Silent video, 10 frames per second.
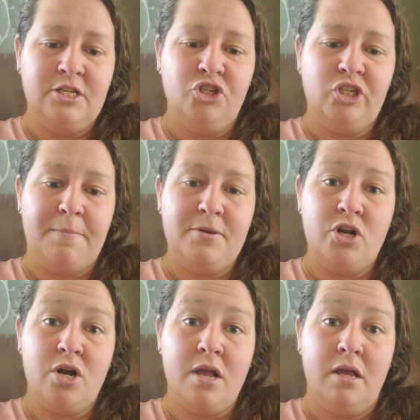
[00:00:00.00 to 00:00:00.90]

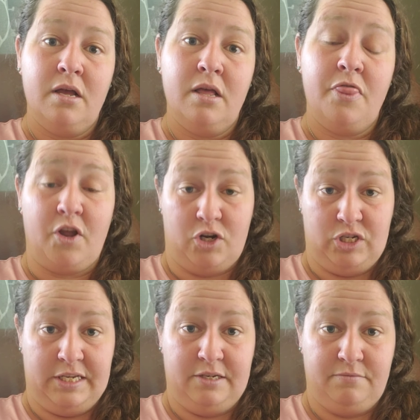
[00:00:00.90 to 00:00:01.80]
Chapter
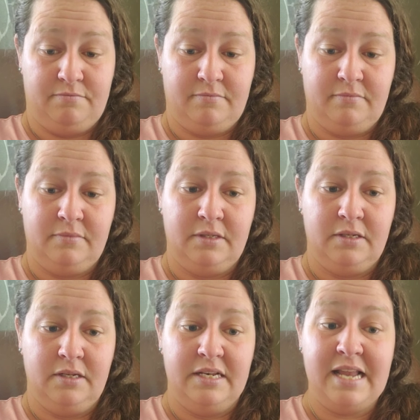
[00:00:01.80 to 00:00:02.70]
13.
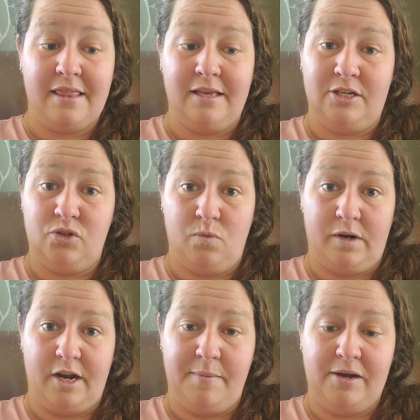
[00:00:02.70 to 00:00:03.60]
Nothing to
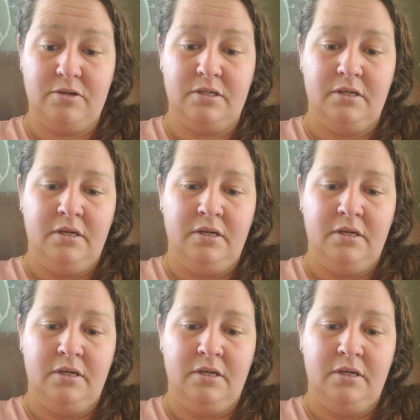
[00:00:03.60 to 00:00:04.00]
worry about.